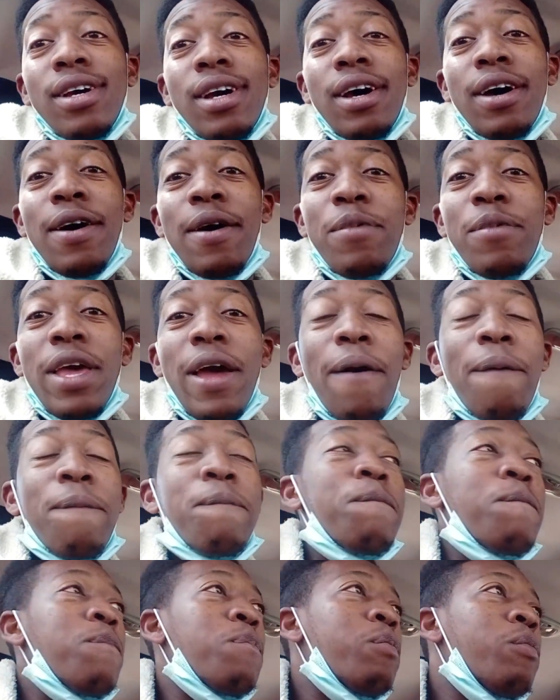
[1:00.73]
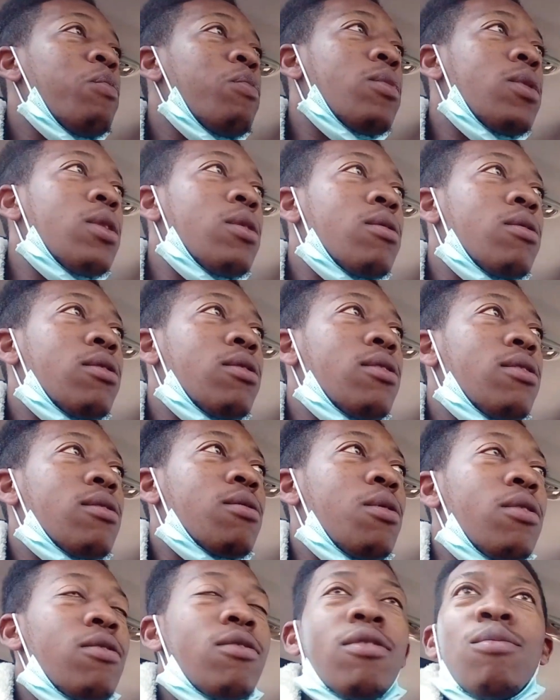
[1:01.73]
um yeah
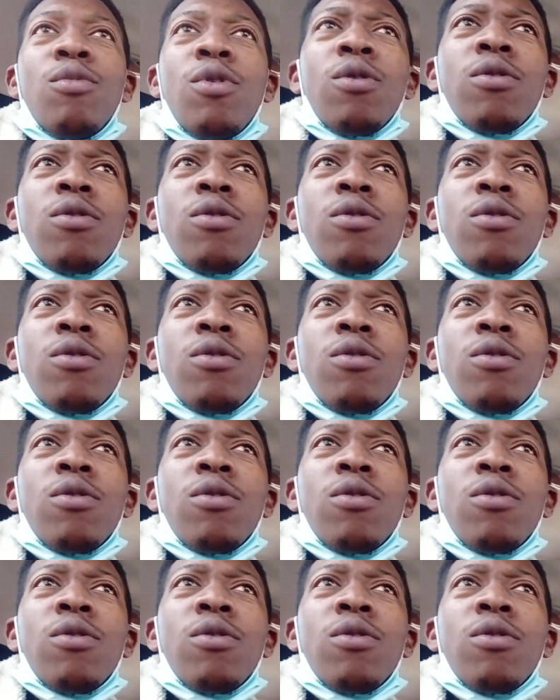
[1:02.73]
going to the